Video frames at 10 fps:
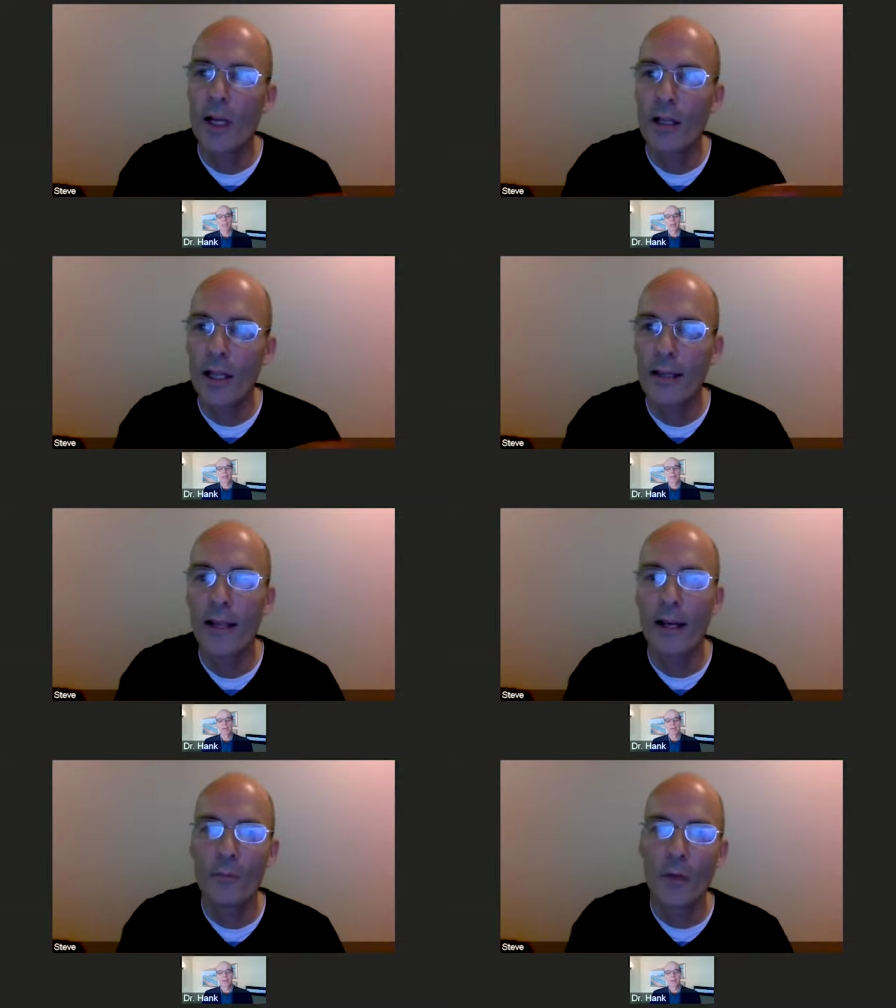I'm not like
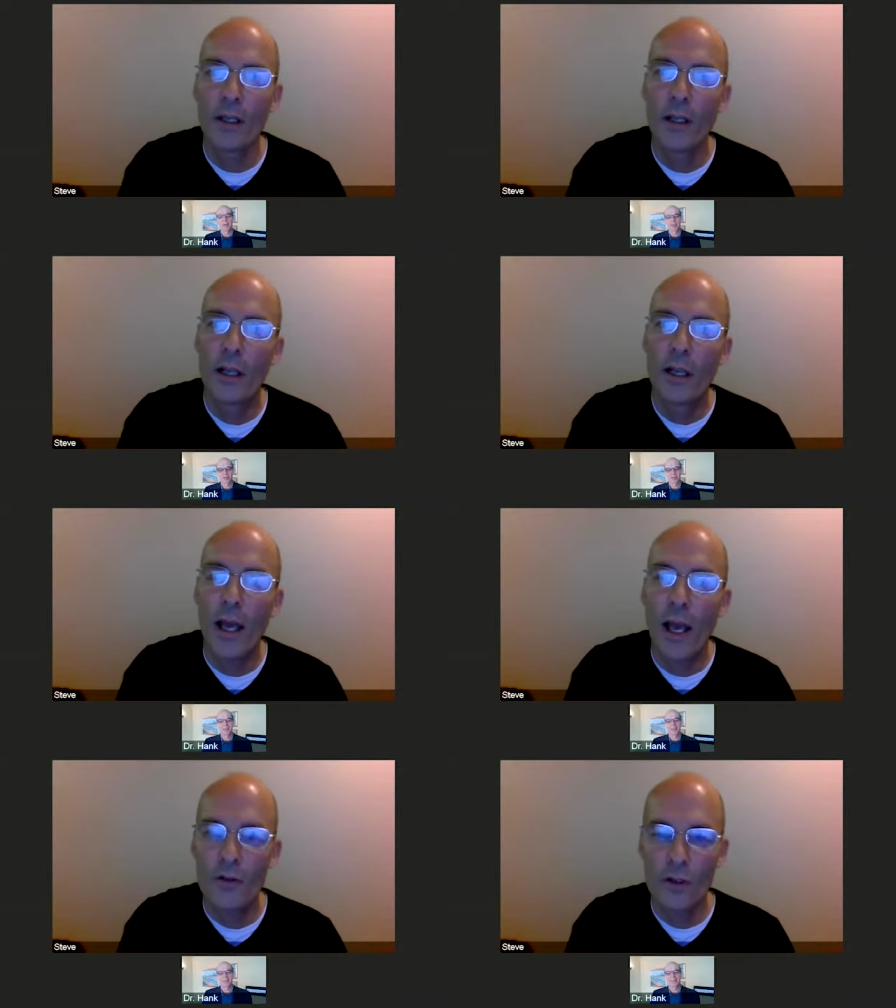that, but
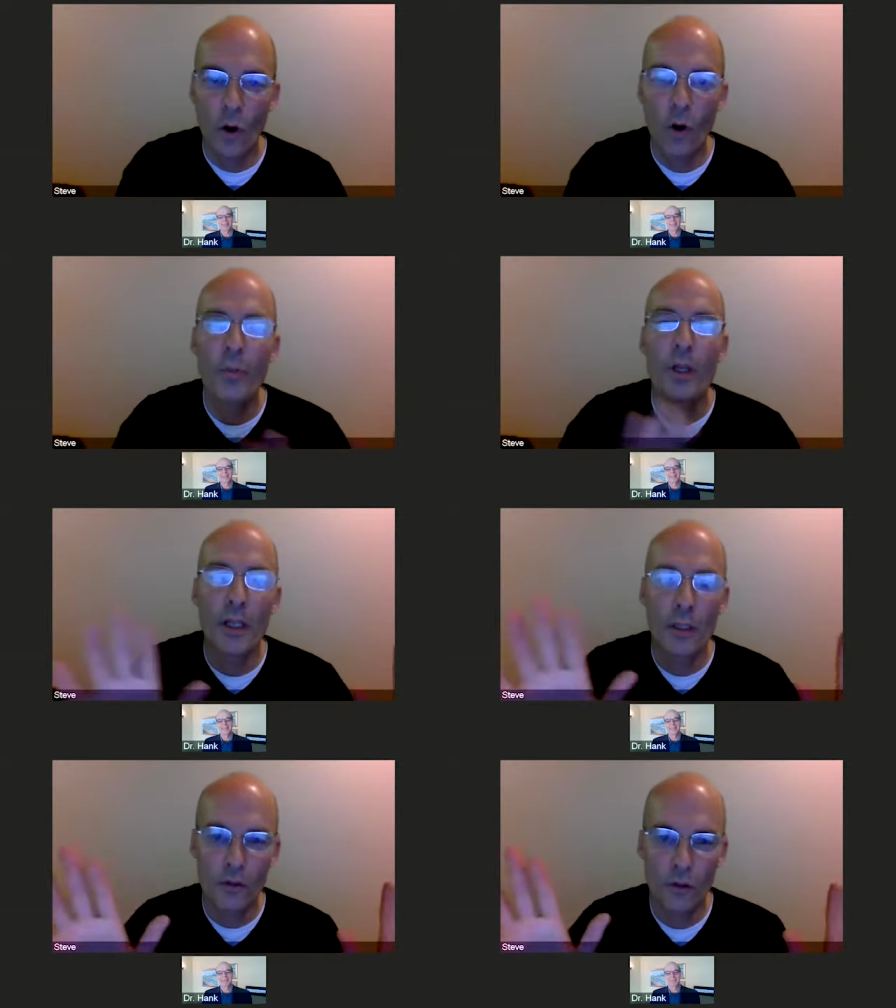as an
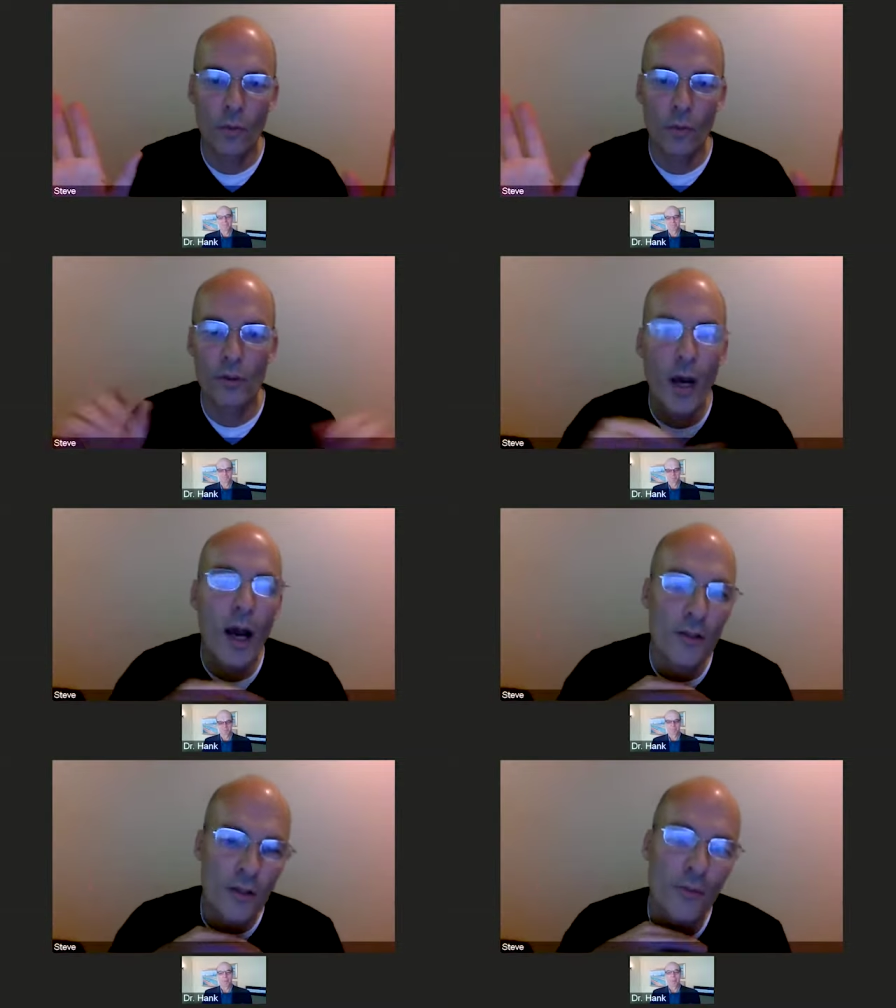opening to what's
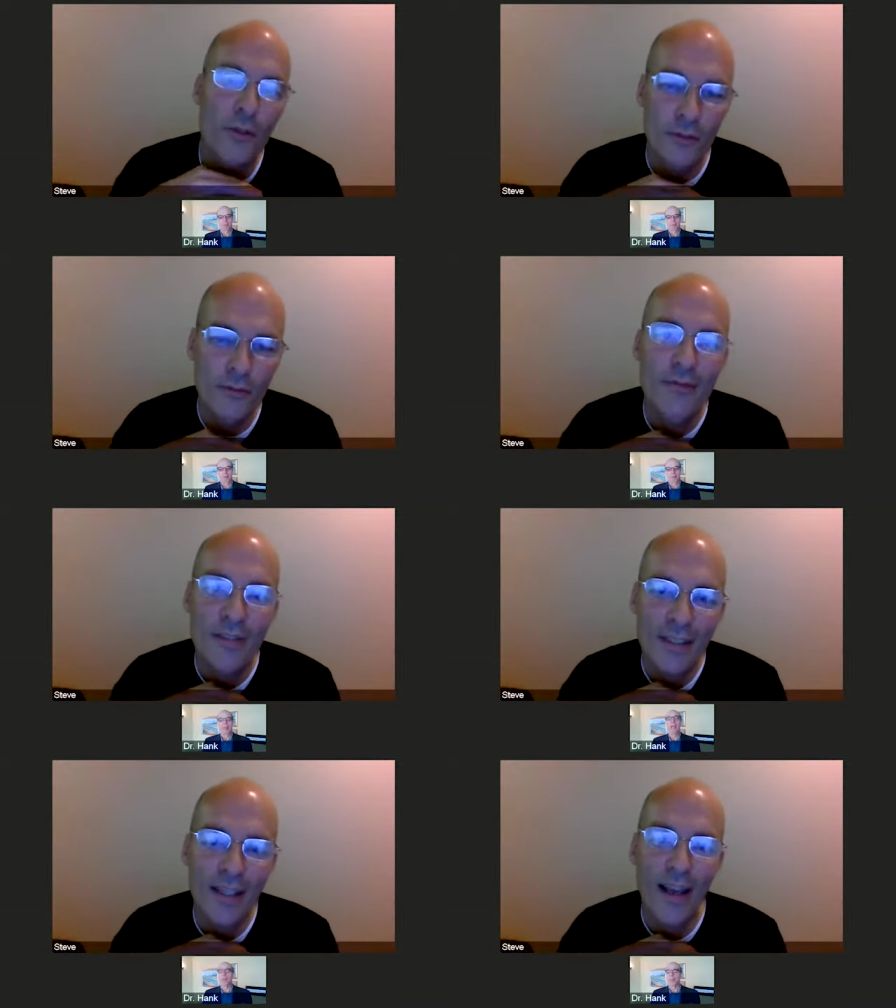possible.
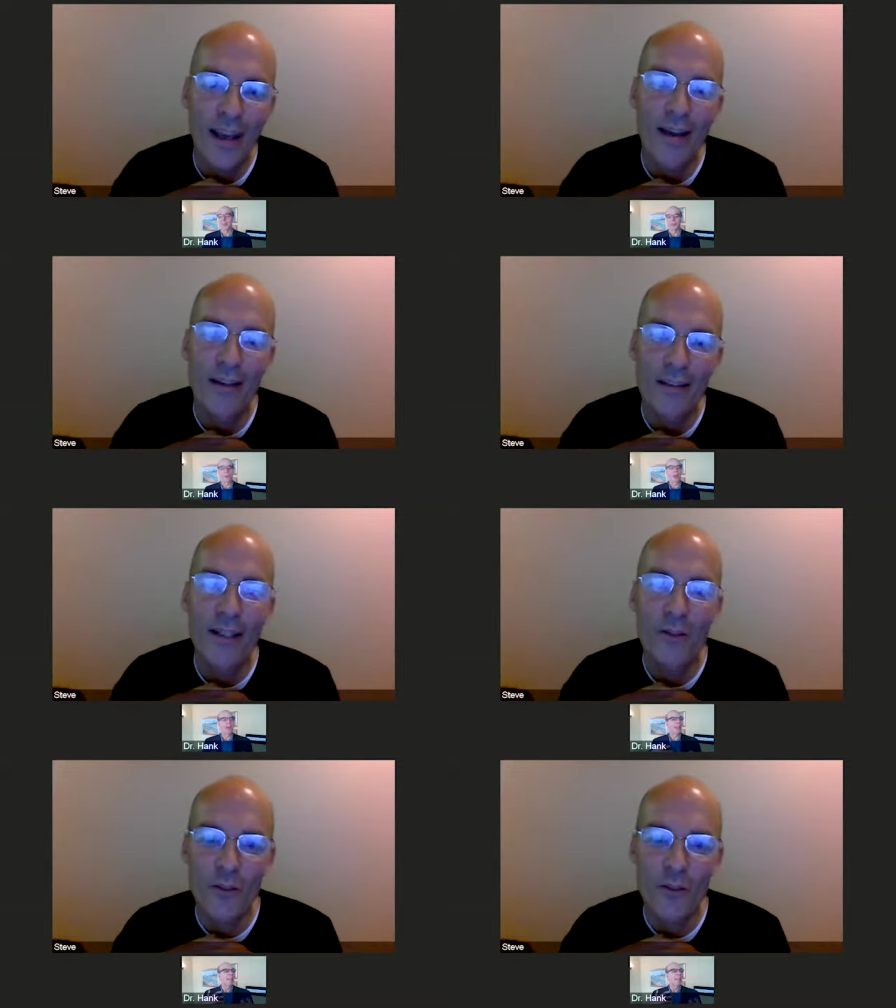Good, yeah, that's great.